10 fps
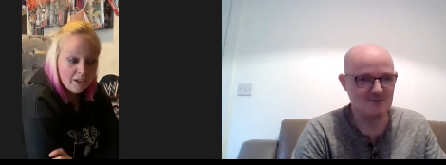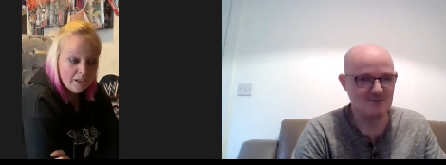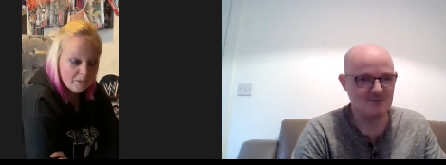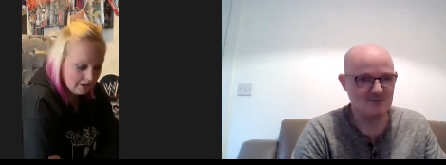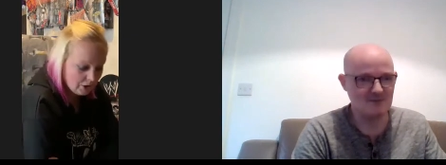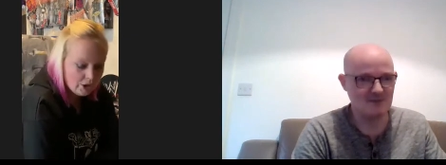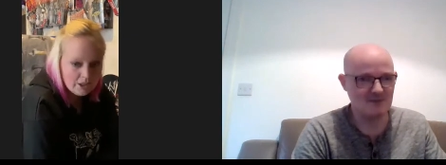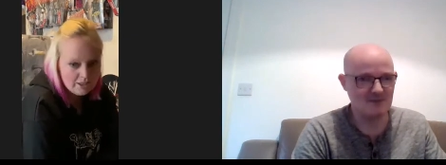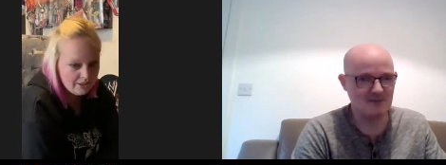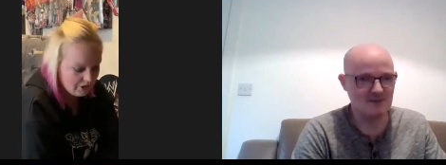Speaker 1: oh my
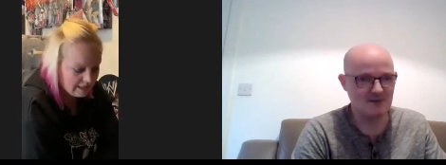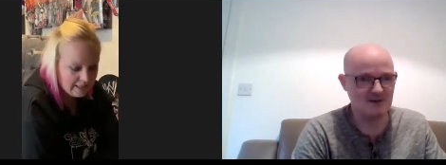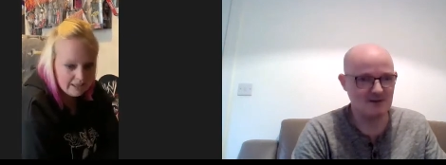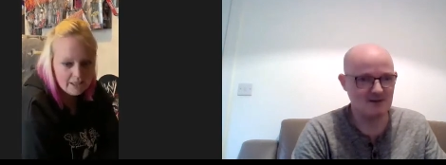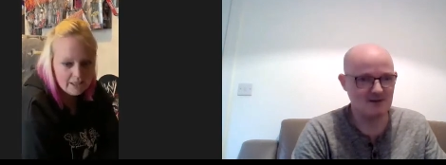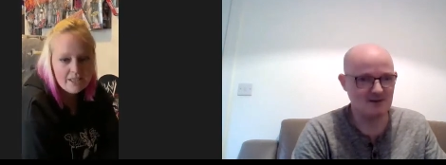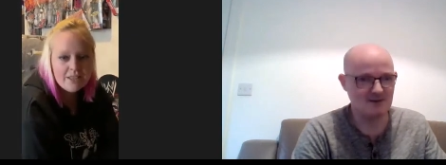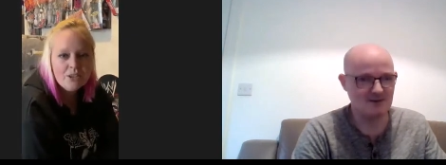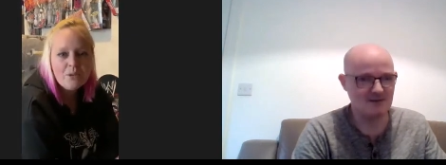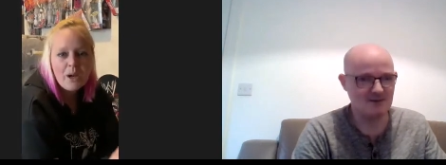goodness, I only did this
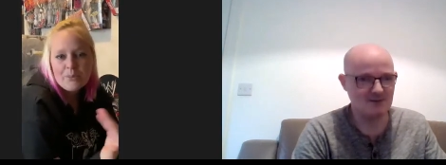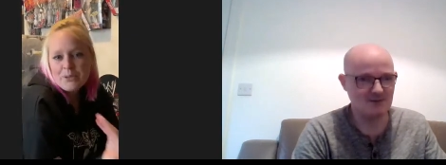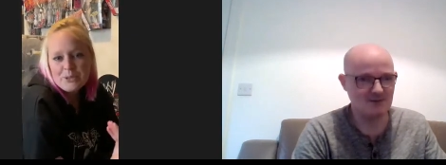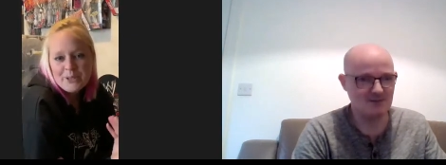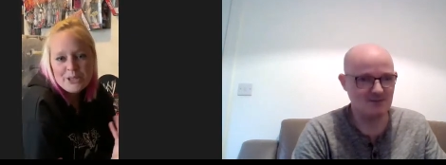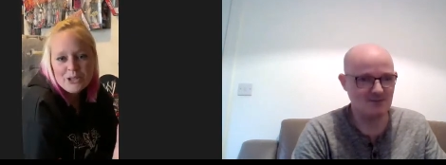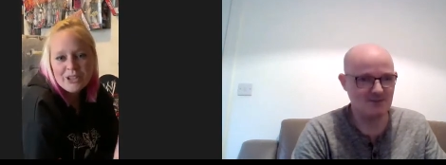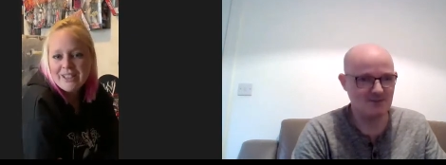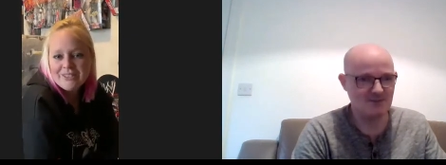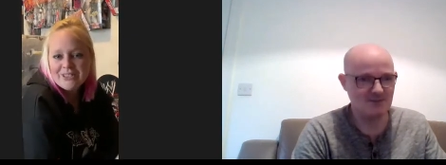and look what happened to my
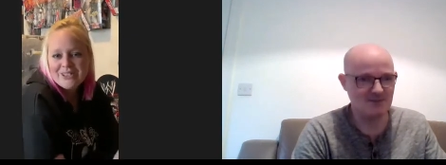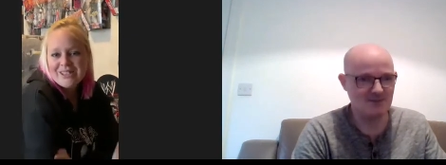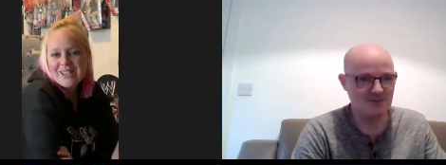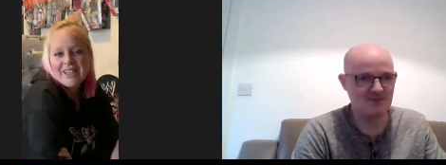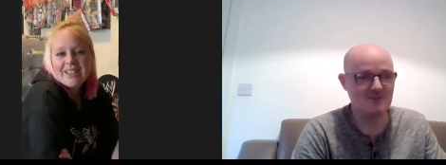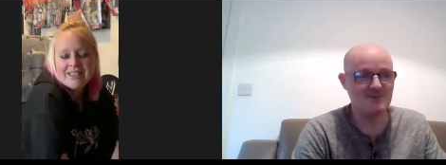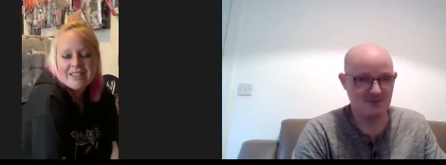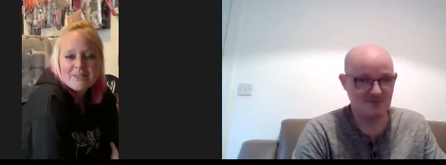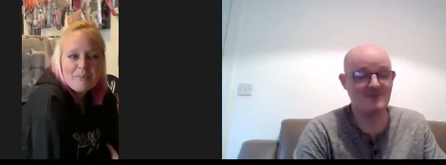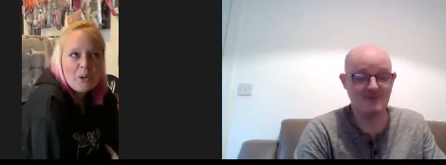sugar levels. Like
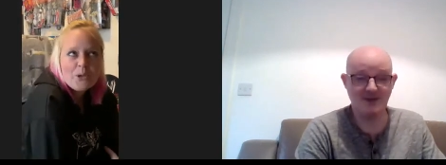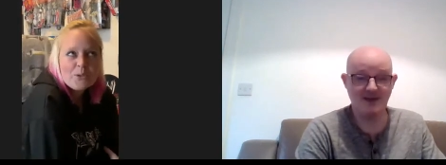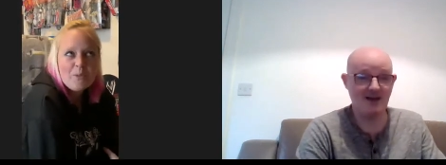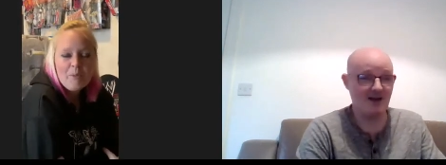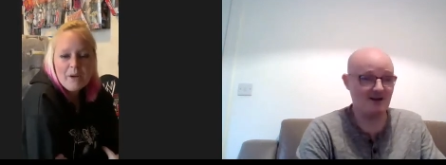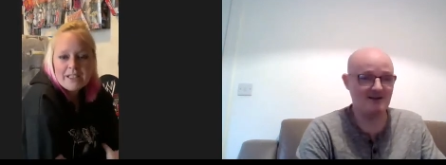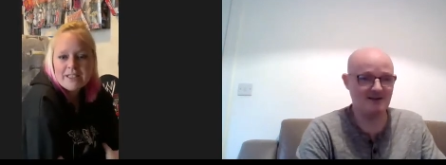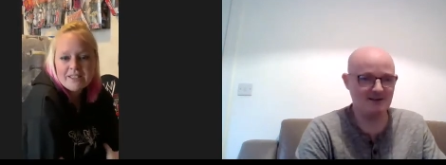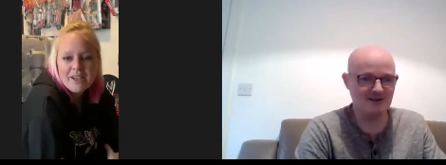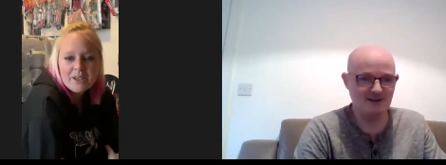it blows my mind
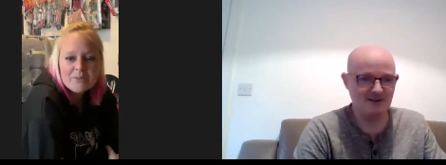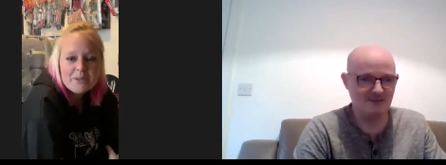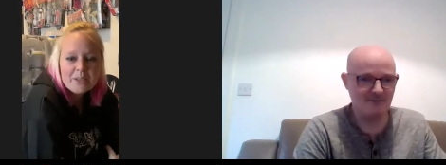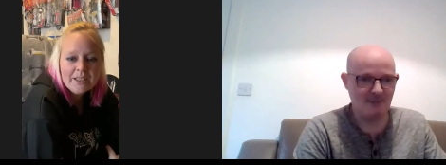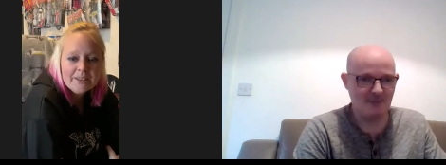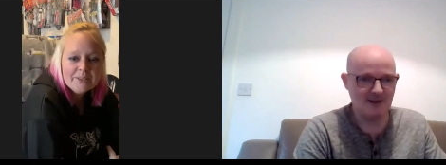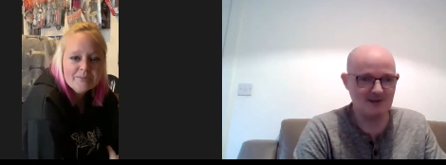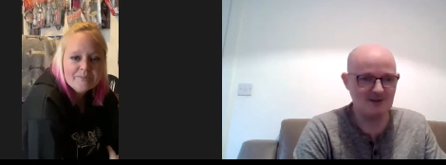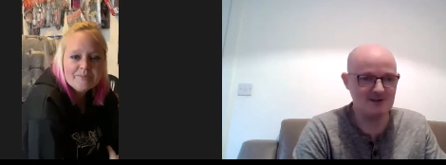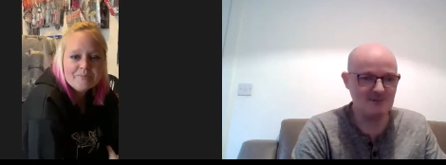at times.
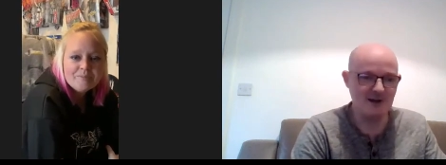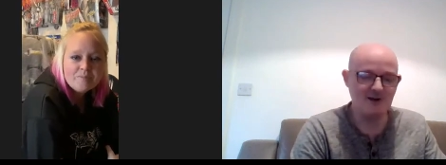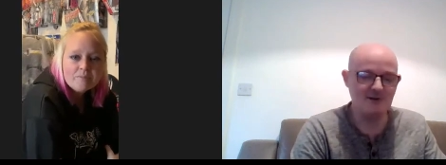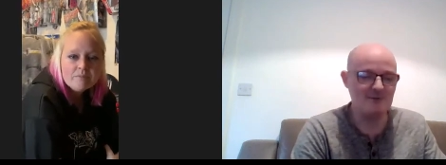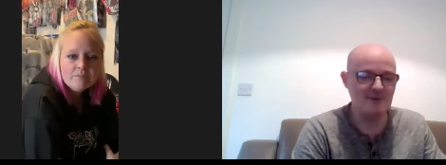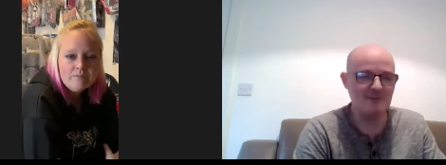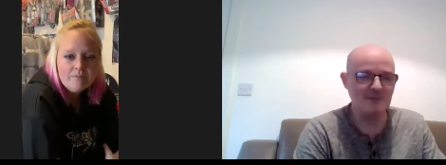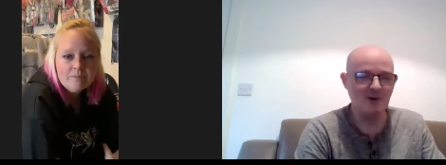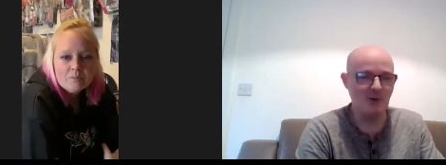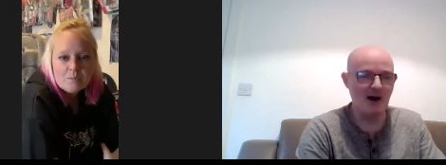
Speaker 2: It's good to make other
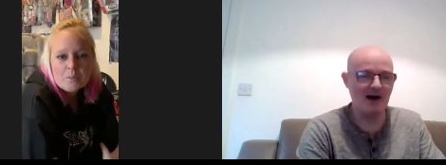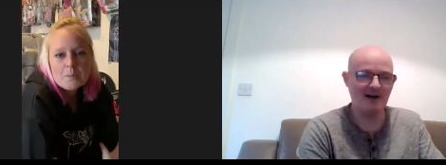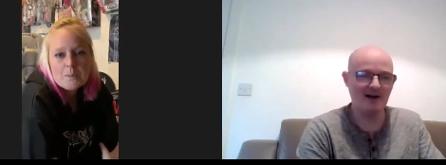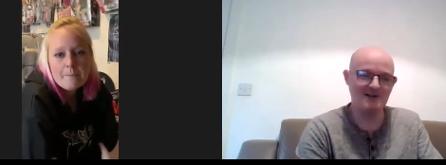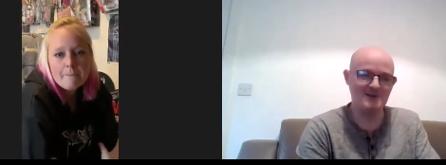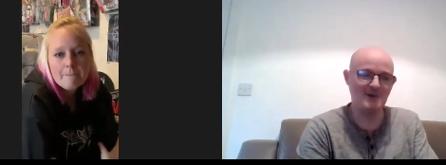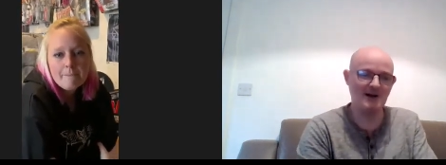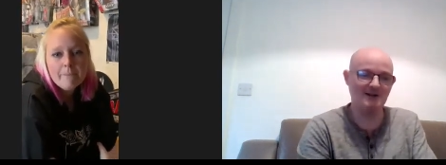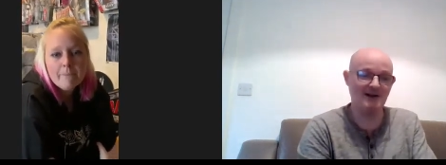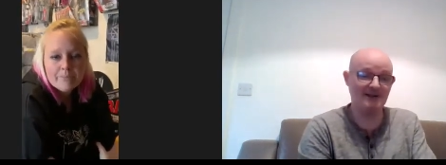people aware as
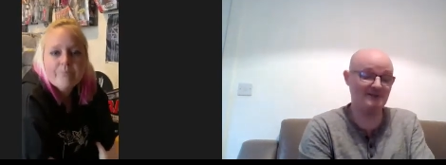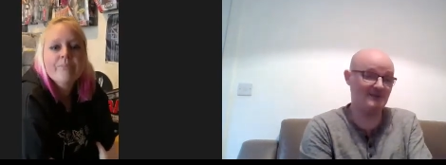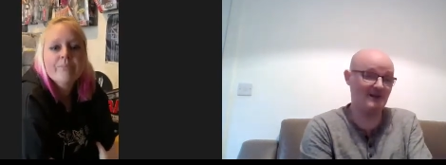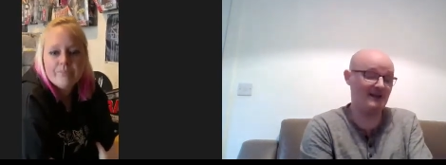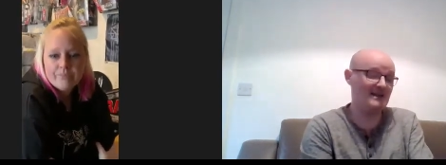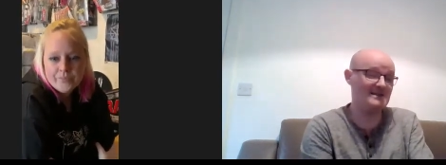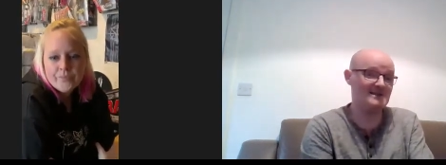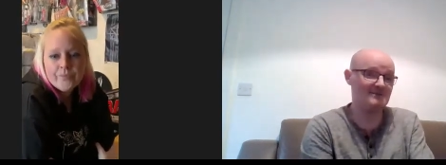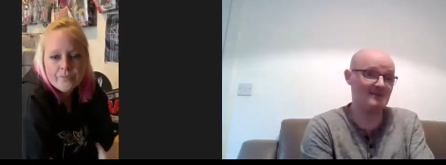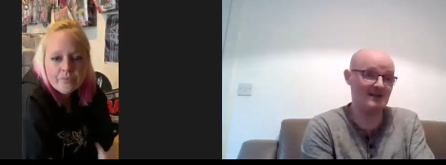well, and it
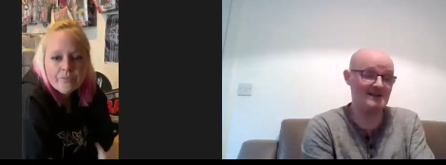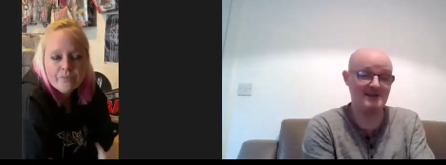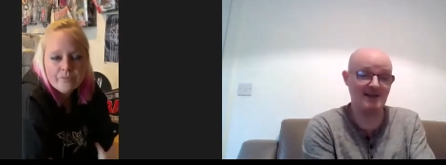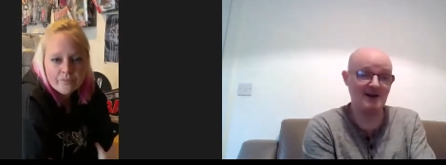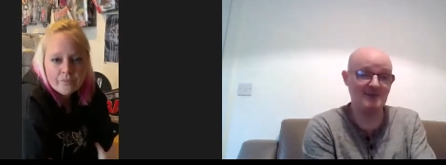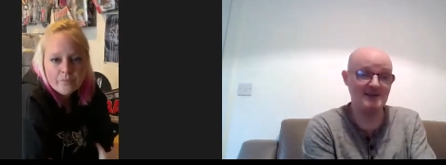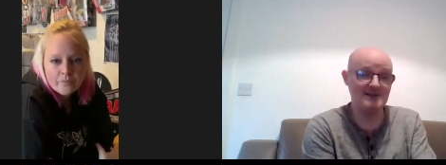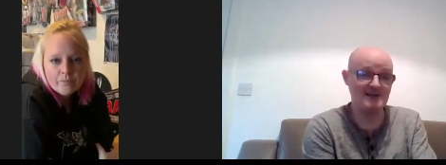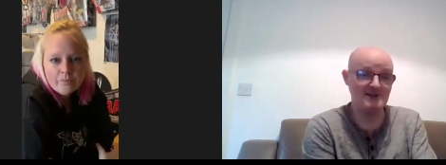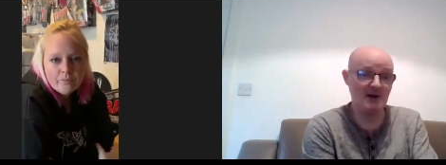is
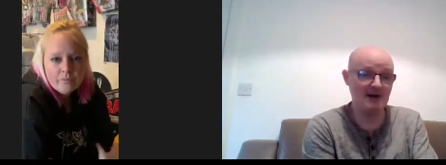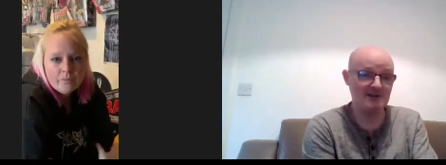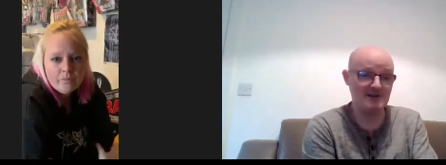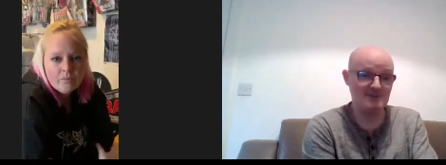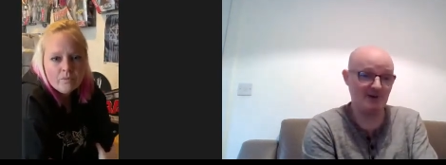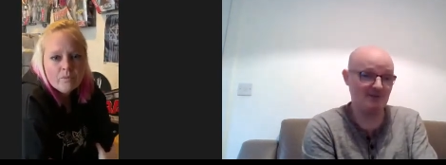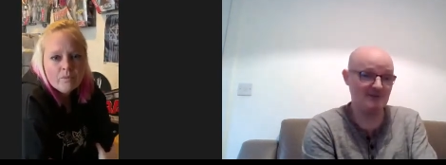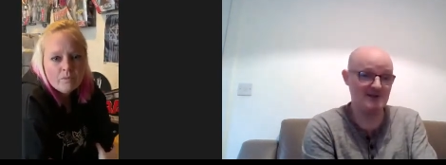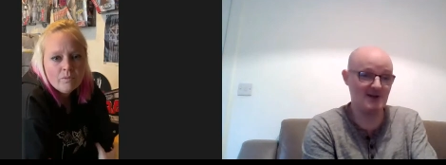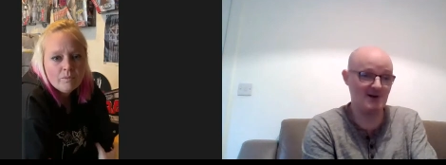Diabetes Awareness Month,
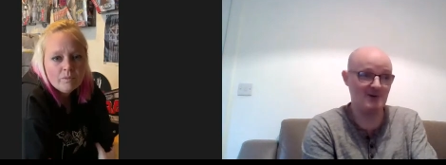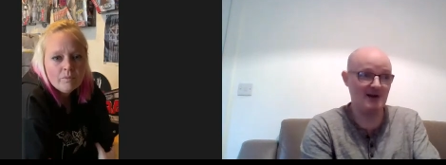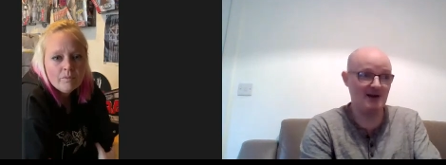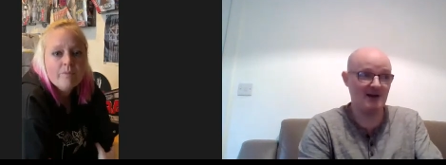so